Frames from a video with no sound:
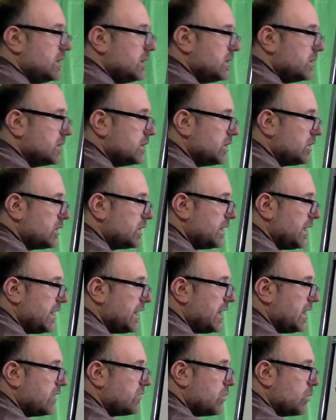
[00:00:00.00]
you're going to
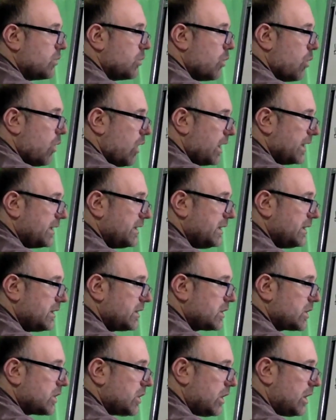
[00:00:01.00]
have 1,
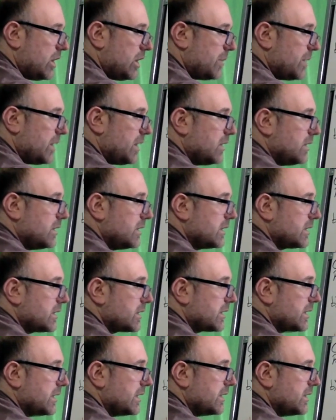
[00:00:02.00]
comma,
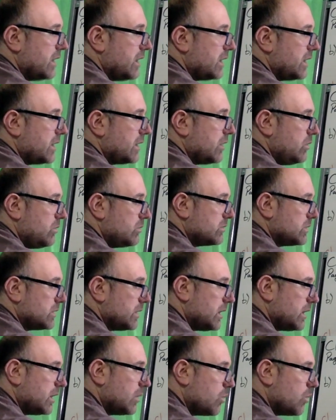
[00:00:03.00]
cannot,
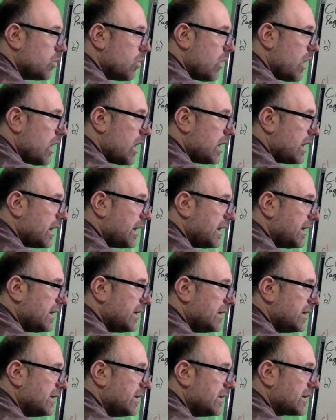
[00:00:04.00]
y
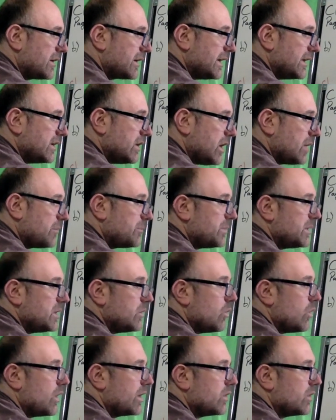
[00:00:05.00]
cannot be
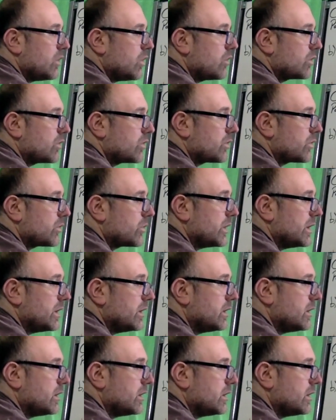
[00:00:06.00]
1 over 3.